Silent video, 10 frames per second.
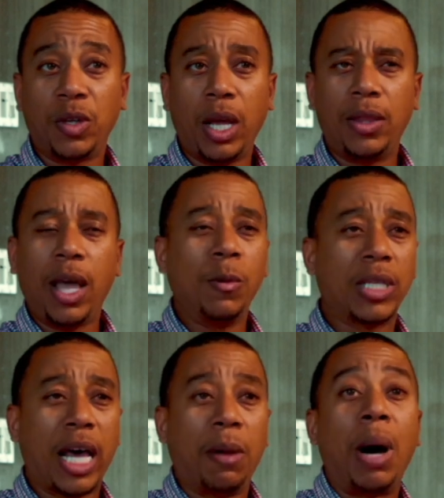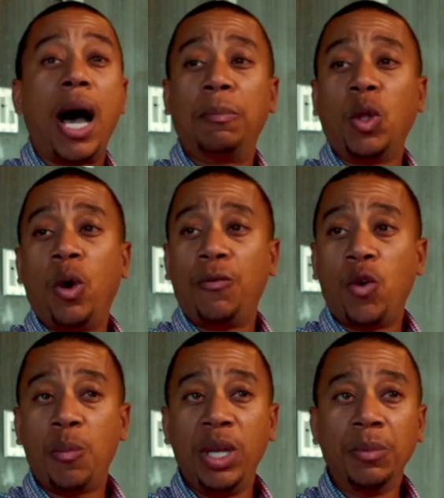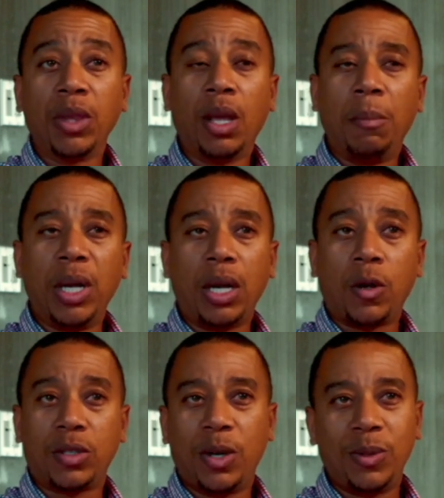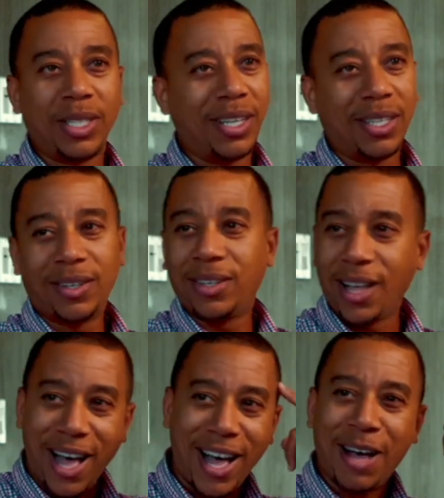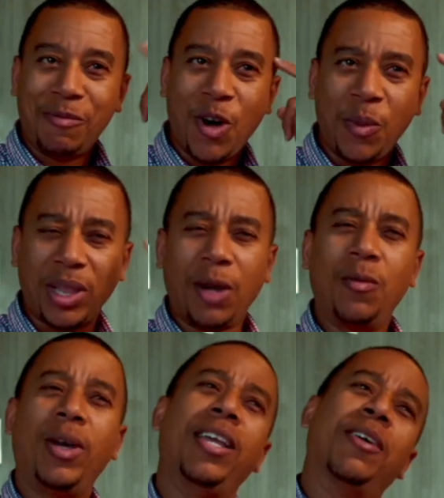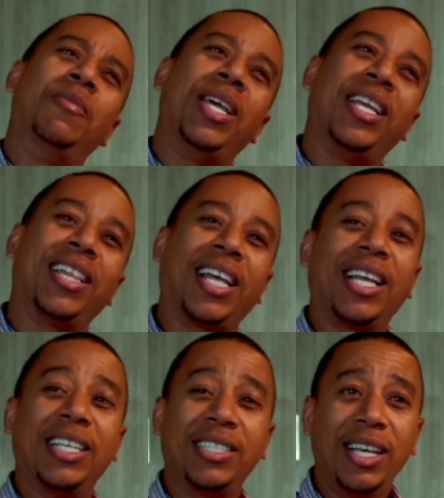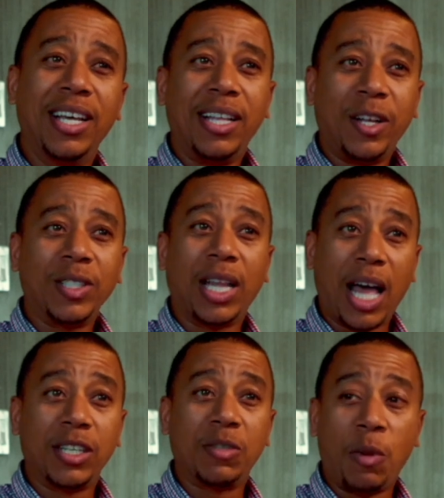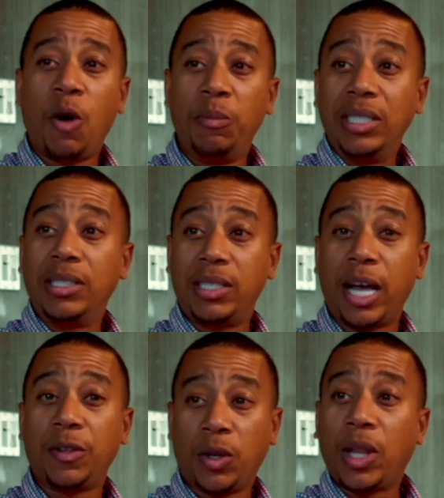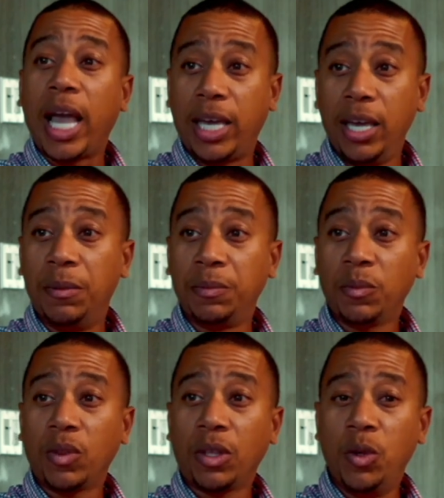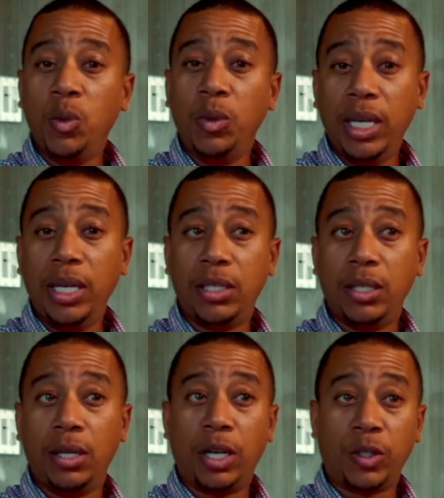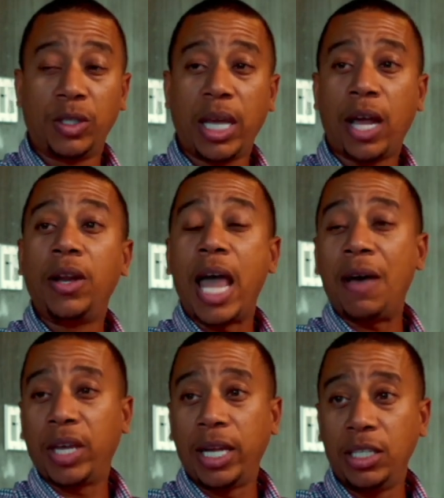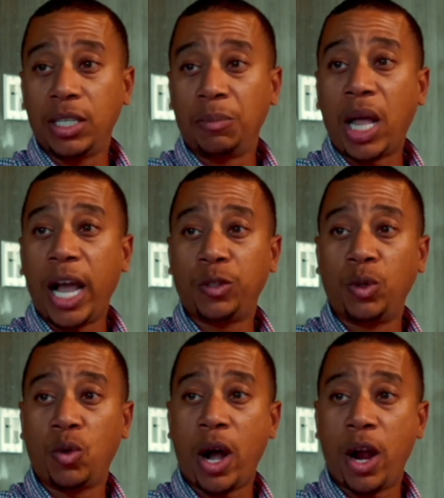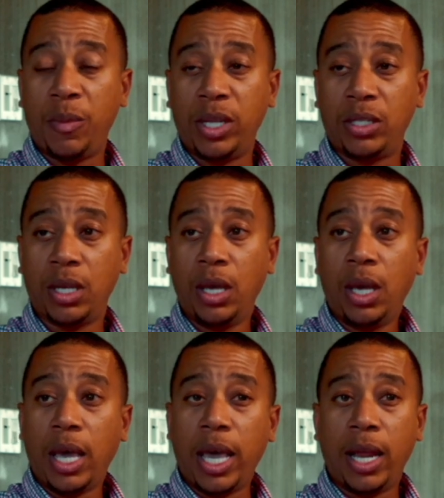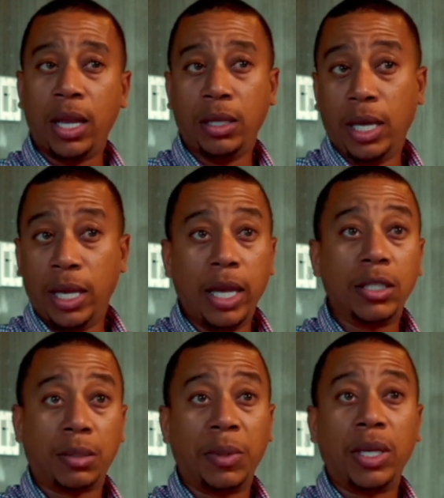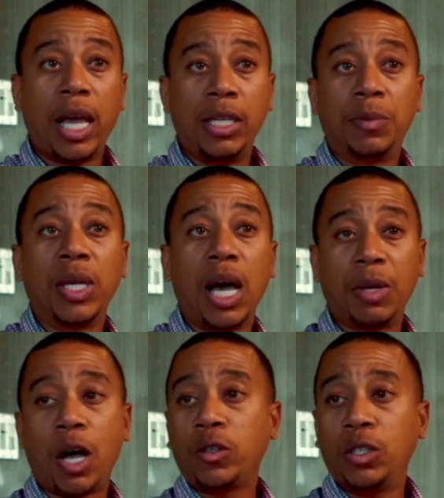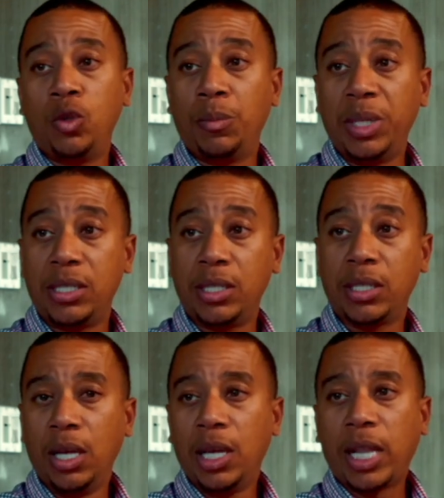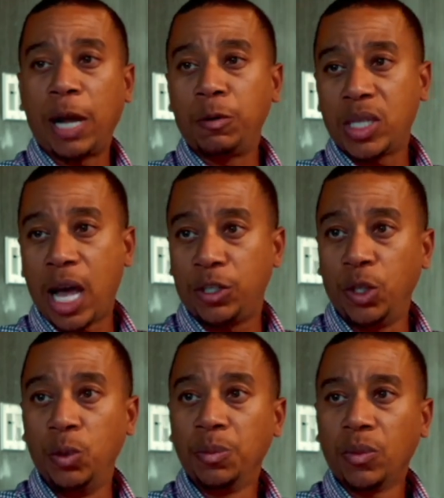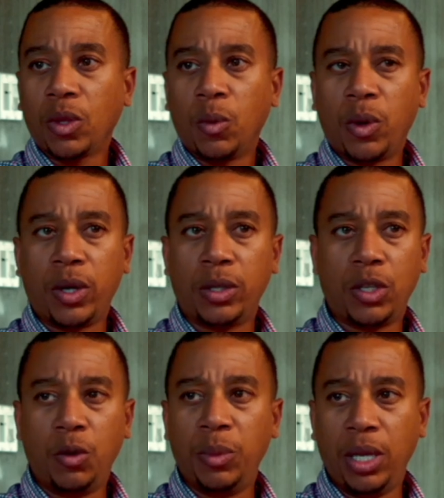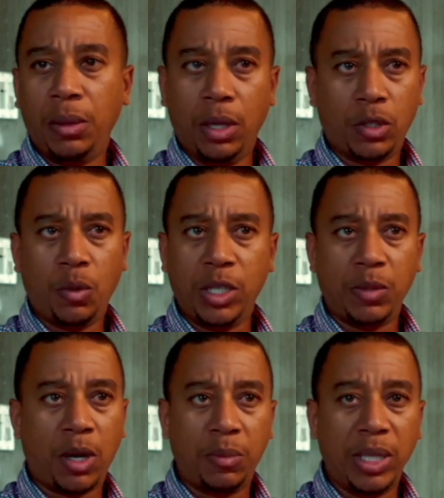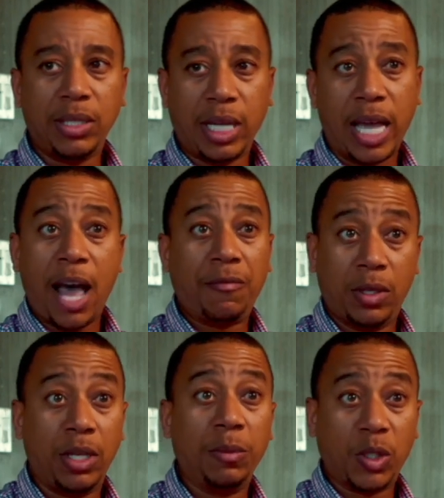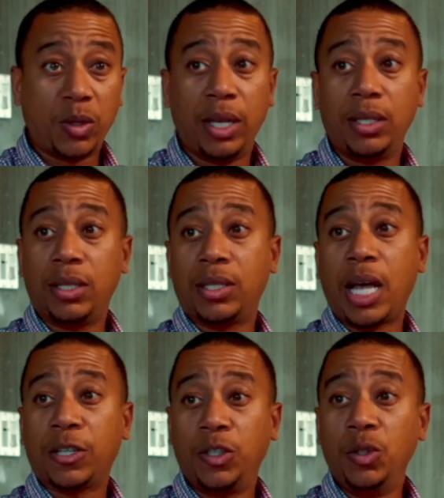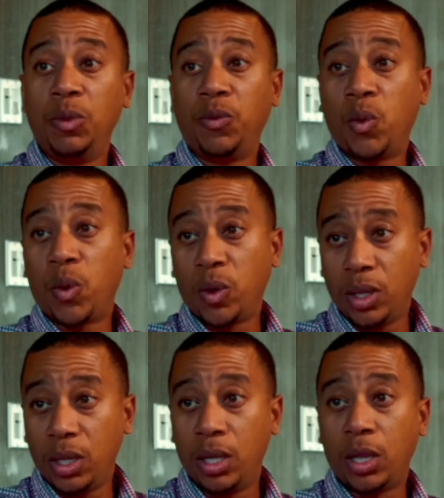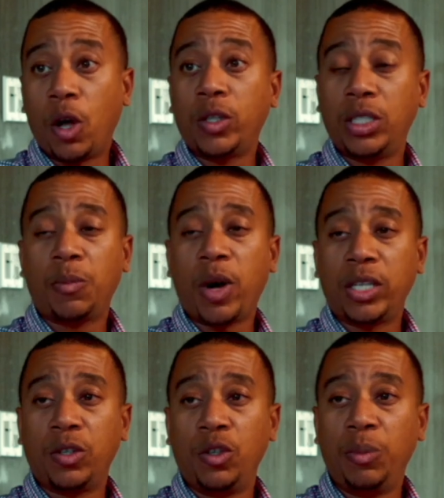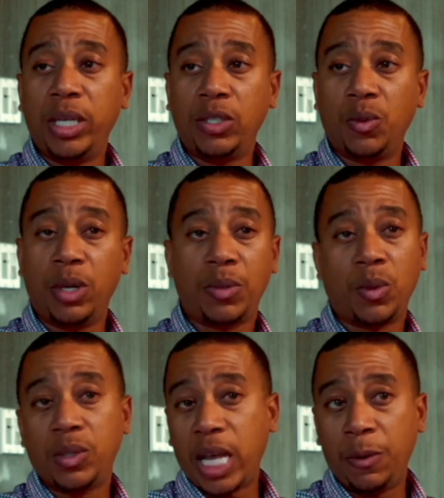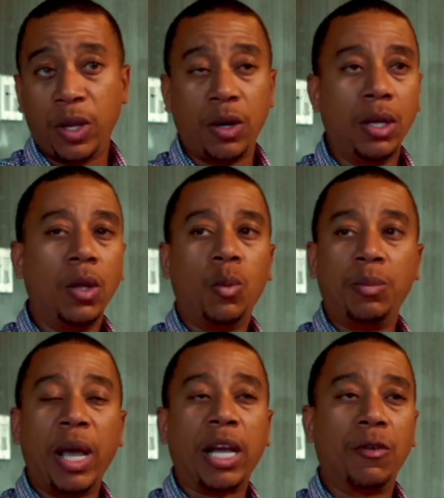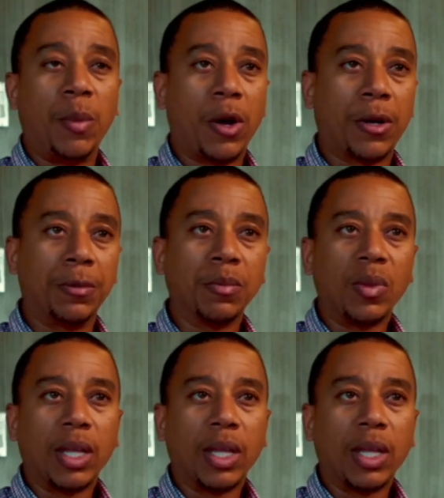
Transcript: So that was kind of mind blowing for me. But it also was another aha moment. Like, wait a minute, like there's a lot of small businesses out there like him who need to understand how to navigate these compliance requirements. And it's become a cost of doing business. Like with SOC 2, where there's so many small businesses, they have to demonstrate a SOC 2 before a large enterprise is going to do business with them. So the same way with Bank of America.